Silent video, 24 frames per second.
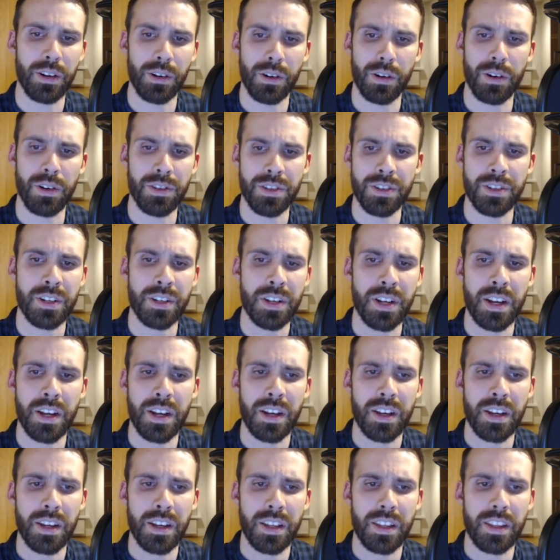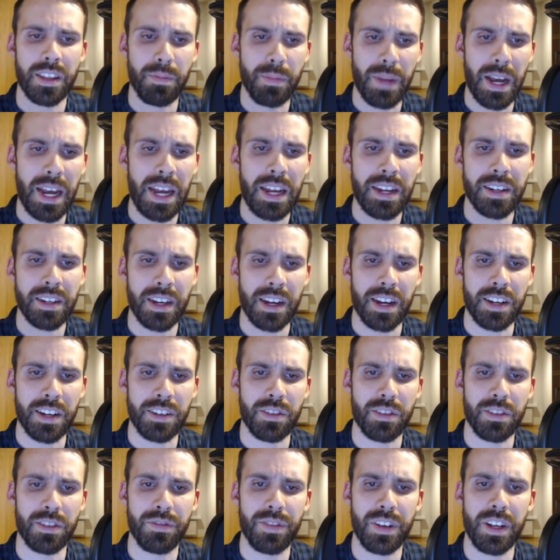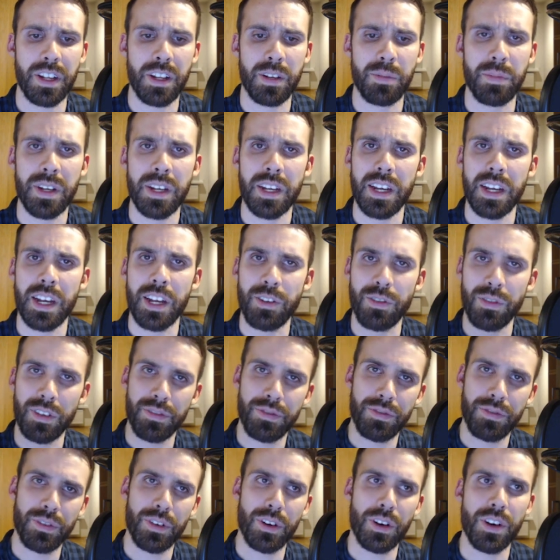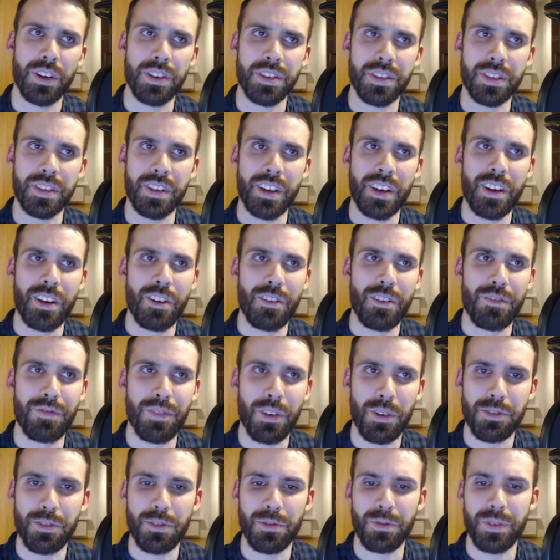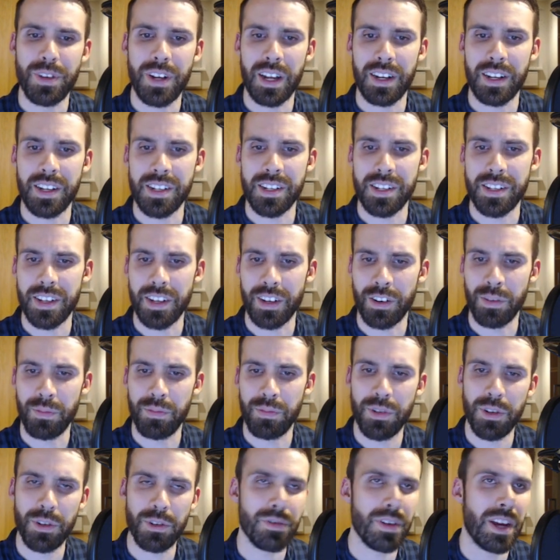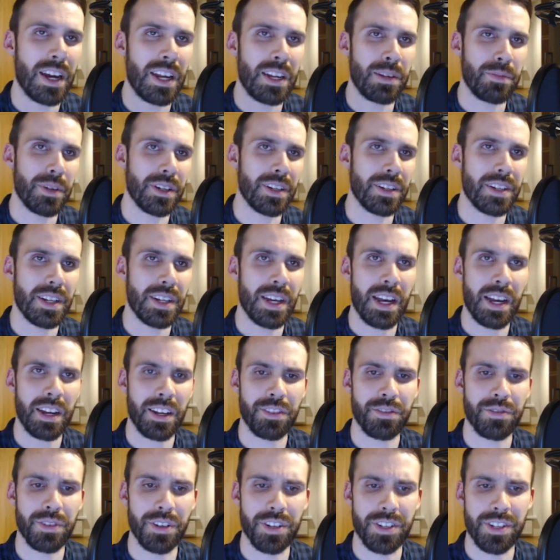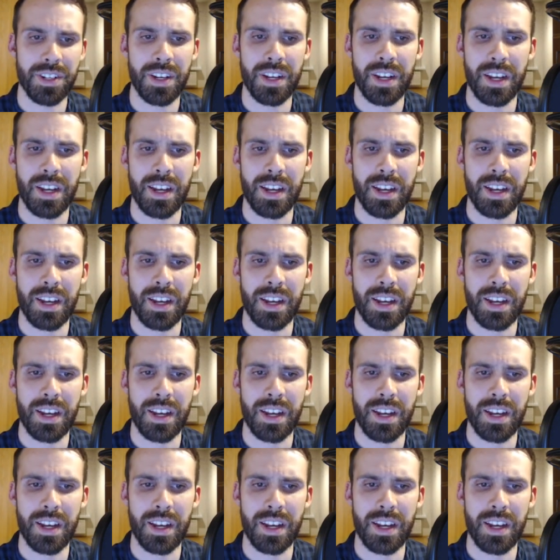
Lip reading: Ross, the main character of the film, into the first photorealistic computer-animated actress,